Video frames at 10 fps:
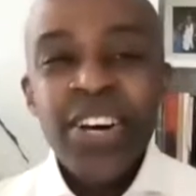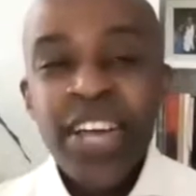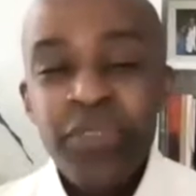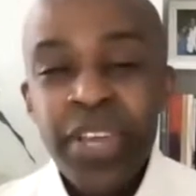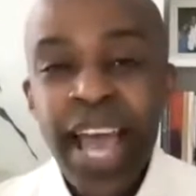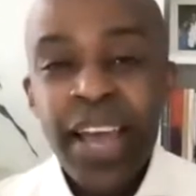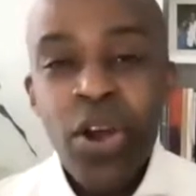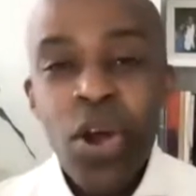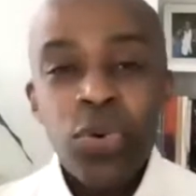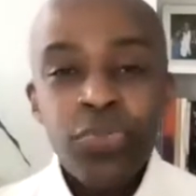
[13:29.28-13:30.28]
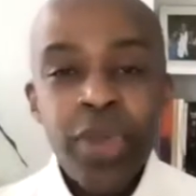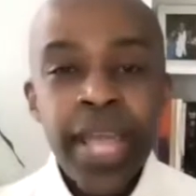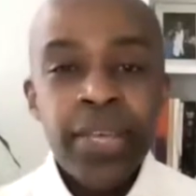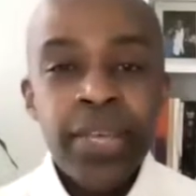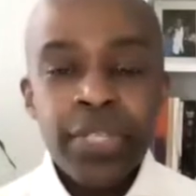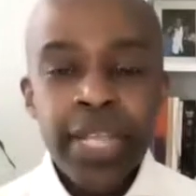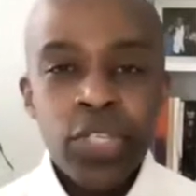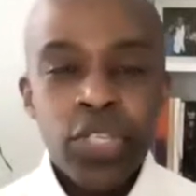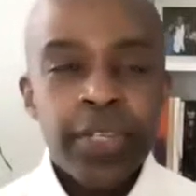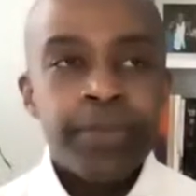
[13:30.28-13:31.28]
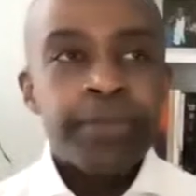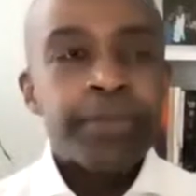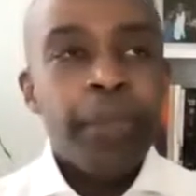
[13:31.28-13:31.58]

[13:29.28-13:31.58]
If we had our own radio station,